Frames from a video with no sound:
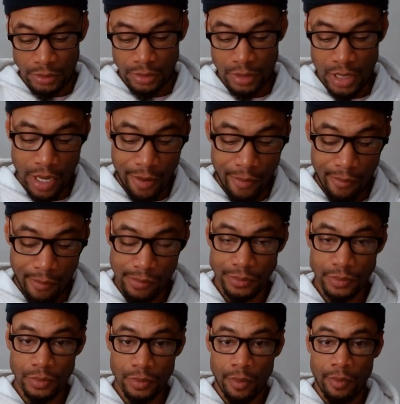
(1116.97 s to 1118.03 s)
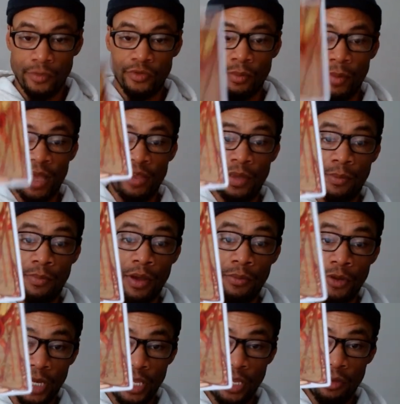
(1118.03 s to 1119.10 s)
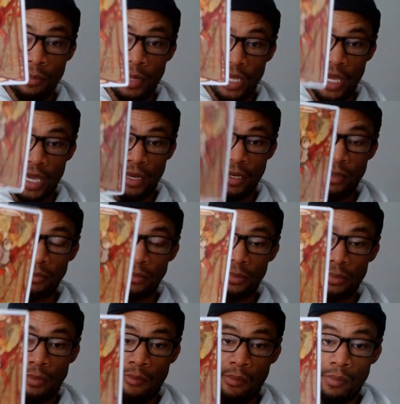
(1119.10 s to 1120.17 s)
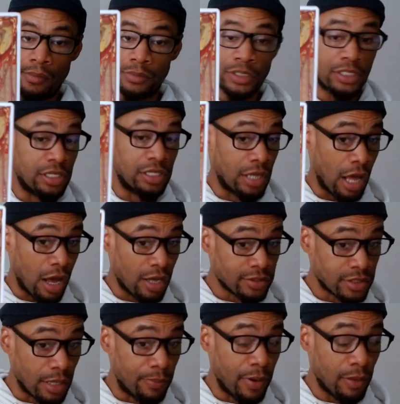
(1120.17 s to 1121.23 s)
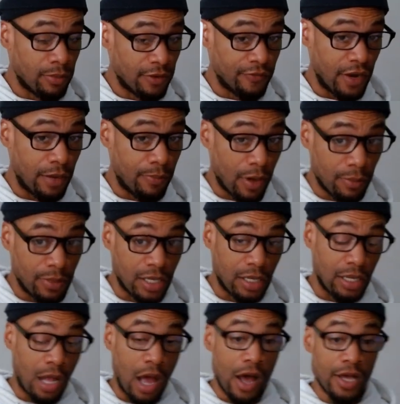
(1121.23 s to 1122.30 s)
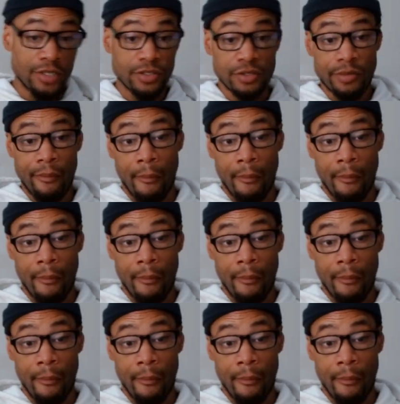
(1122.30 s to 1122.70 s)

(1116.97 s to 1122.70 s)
Now, somebody's being publicly humiliated. This is a loss, a public, very public loss.